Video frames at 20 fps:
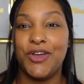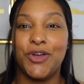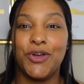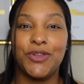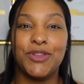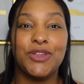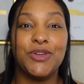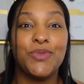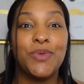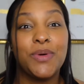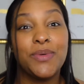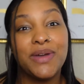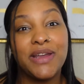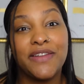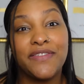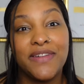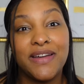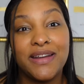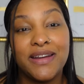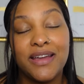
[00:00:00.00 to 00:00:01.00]
Only one way to
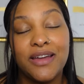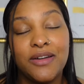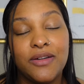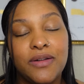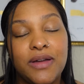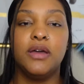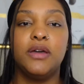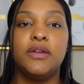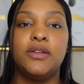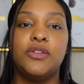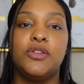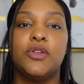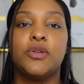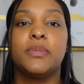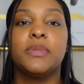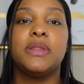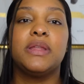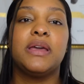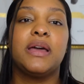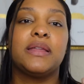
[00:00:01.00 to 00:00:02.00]
find out.
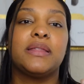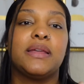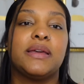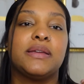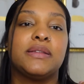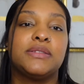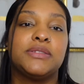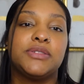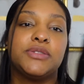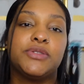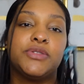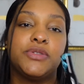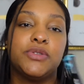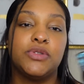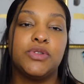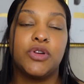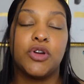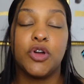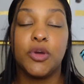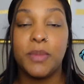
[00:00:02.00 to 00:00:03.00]
Normally I like to
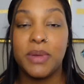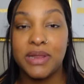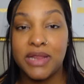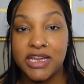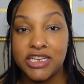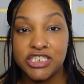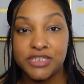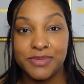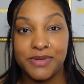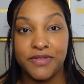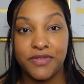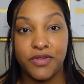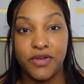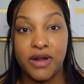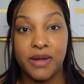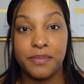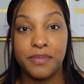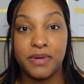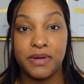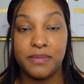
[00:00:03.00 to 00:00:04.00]
curl my lashes before I
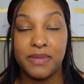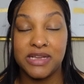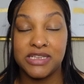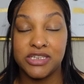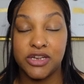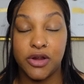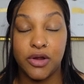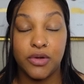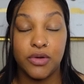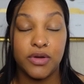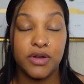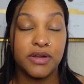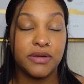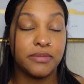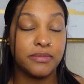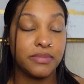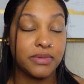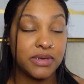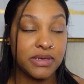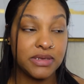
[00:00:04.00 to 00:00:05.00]
put mascara on,
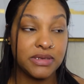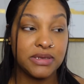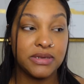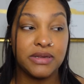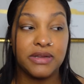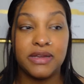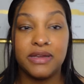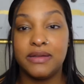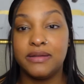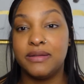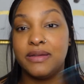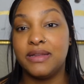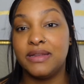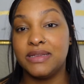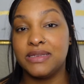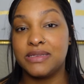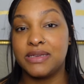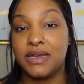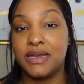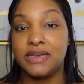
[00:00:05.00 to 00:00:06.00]
but in
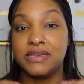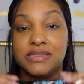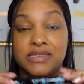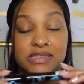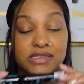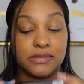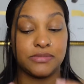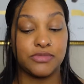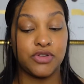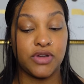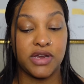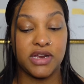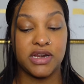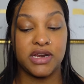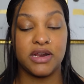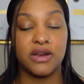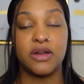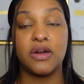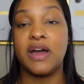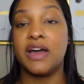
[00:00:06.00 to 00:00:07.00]
this case, since I'm trying it
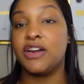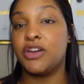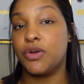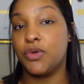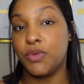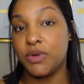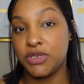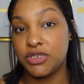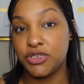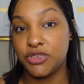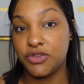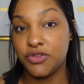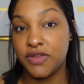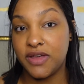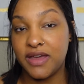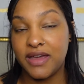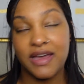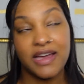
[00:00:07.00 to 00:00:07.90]
out, I don't want to do that.